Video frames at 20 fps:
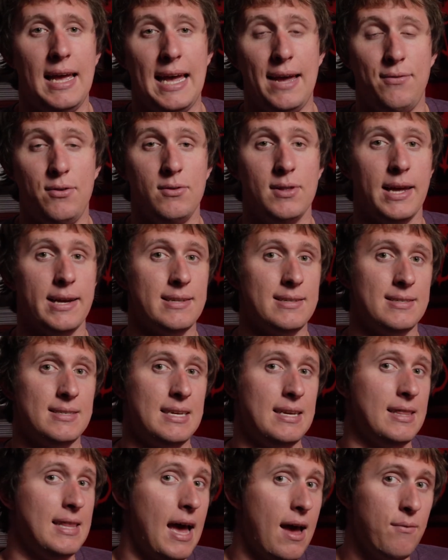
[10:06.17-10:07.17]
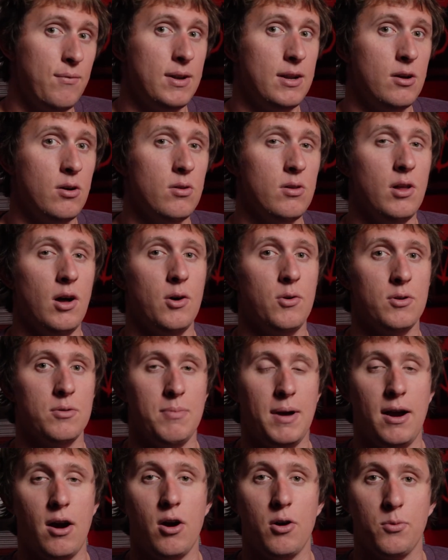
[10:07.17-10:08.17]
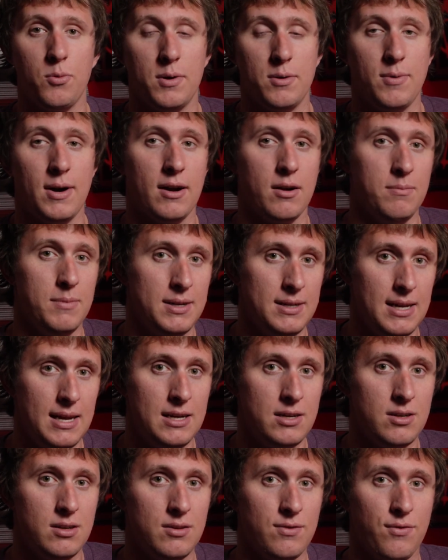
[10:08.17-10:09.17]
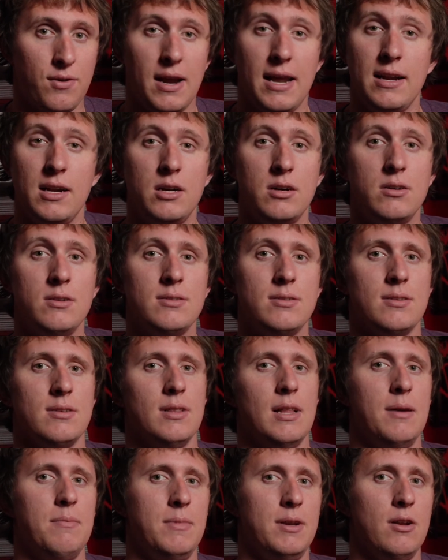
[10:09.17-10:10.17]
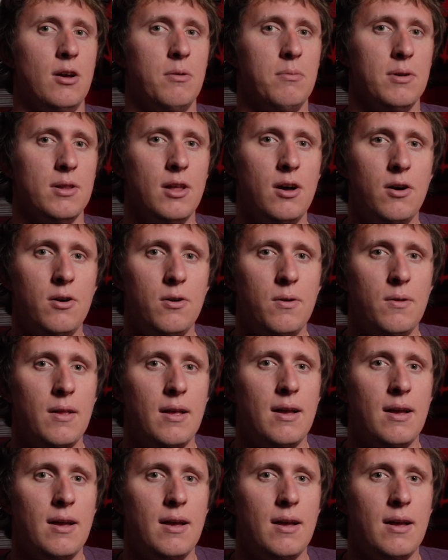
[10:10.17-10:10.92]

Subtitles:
If you'd like to see that video along with my hardware recommendations for editors, let me know below.